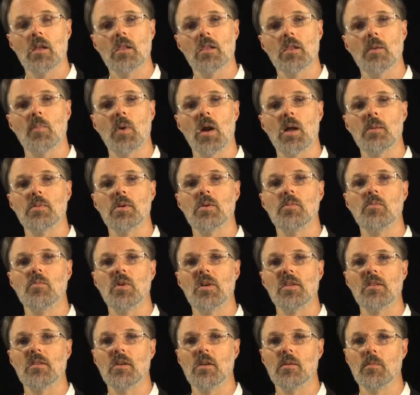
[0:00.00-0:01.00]
The problem
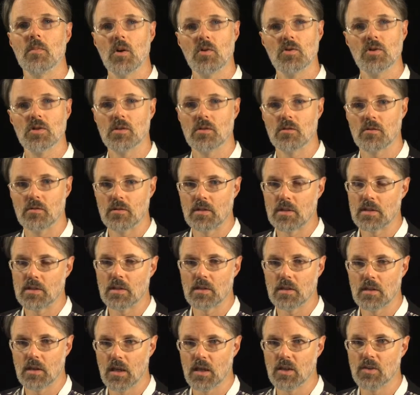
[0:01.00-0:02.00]
with emotional
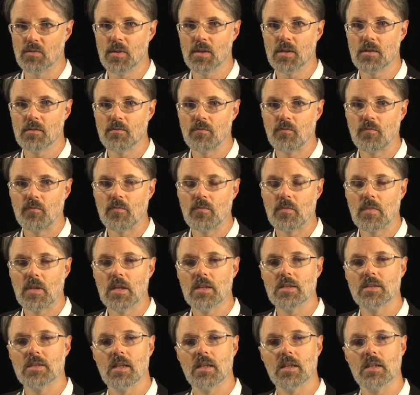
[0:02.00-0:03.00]
disengagement
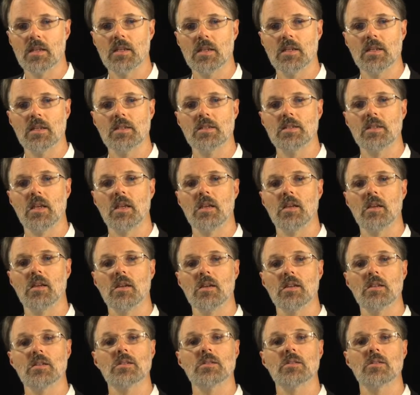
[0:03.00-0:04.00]
is that it is an
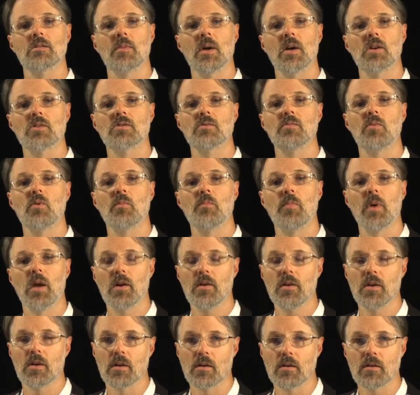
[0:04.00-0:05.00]
insurmountable
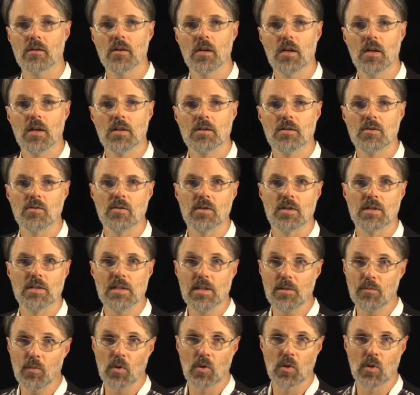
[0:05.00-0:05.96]
barrier to the deep